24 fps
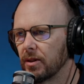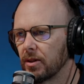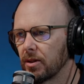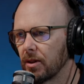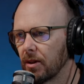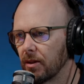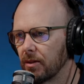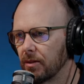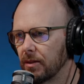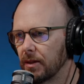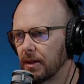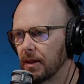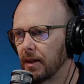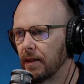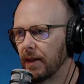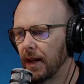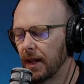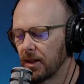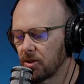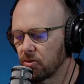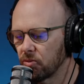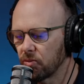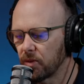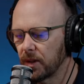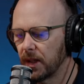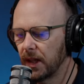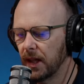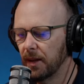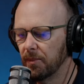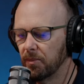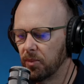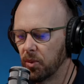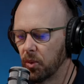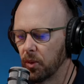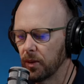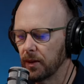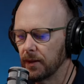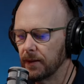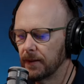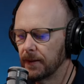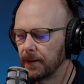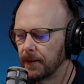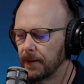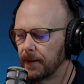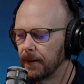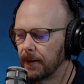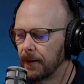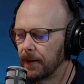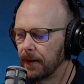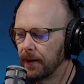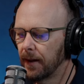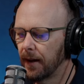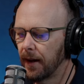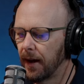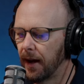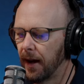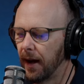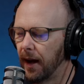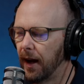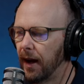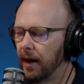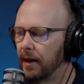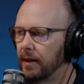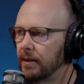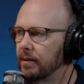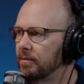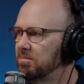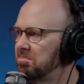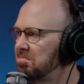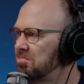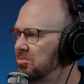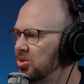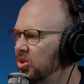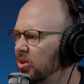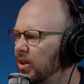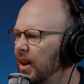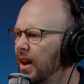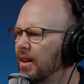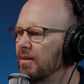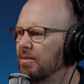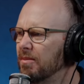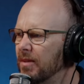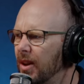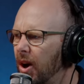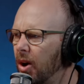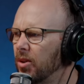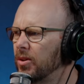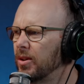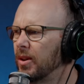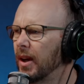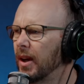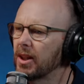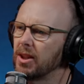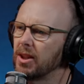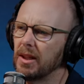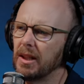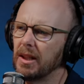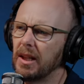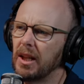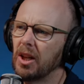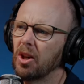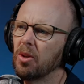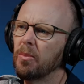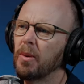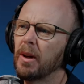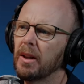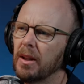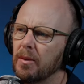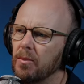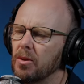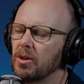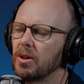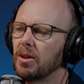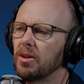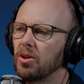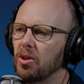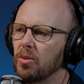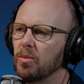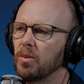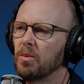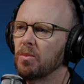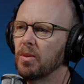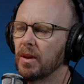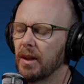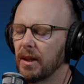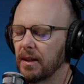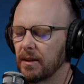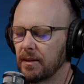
So, you know, that's really important. Uh, do they know that you actually care about them as a human being?